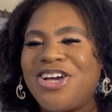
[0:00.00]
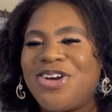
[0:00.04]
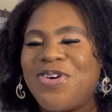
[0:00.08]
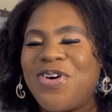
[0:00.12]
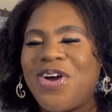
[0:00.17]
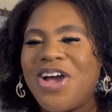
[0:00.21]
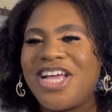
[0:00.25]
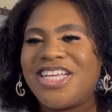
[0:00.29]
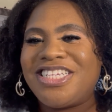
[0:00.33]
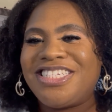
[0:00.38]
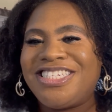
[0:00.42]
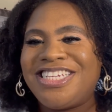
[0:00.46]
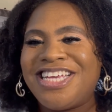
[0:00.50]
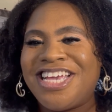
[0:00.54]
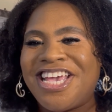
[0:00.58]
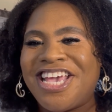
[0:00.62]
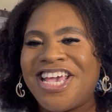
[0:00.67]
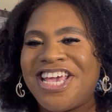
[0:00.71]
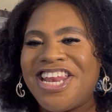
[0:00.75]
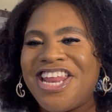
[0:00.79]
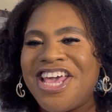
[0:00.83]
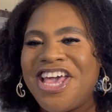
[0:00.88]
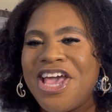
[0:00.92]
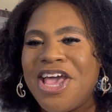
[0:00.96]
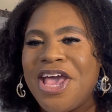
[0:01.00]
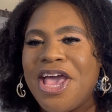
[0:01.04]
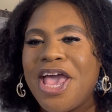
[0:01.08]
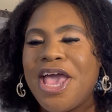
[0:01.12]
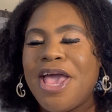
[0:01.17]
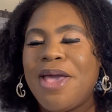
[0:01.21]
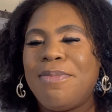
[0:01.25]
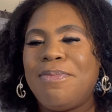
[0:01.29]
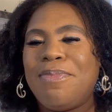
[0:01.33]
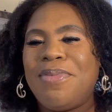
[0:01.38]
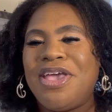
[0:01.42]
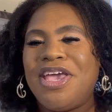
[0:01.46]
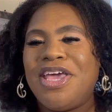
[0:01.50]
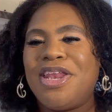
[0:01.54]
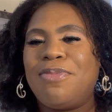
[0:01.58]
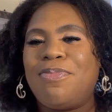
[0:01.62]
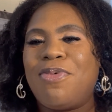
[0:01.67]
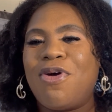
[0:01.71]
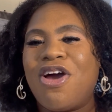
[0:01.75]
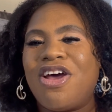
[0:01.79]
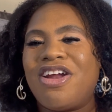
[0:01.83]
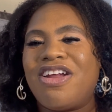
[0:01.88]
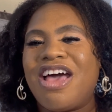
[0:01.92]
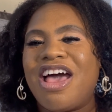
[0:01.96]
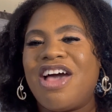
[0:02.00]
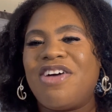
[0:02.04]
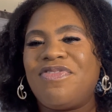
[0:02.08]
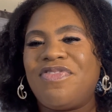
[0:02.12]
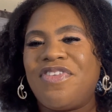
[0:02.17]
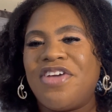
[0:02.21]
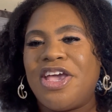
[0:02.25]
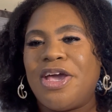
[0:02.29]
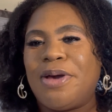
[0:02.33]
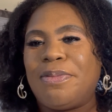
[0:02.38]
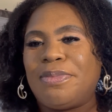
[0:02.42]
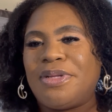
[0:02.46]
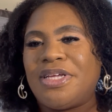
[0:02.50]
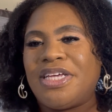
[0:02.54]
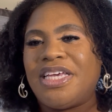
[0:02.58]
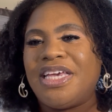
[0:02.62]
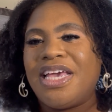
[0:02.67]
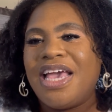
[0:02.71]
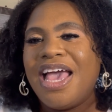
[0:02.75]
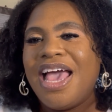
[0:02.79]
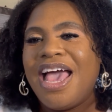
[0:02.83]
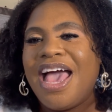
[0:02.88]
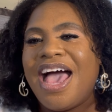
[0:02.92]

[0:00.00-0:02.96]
question and being a part of our family.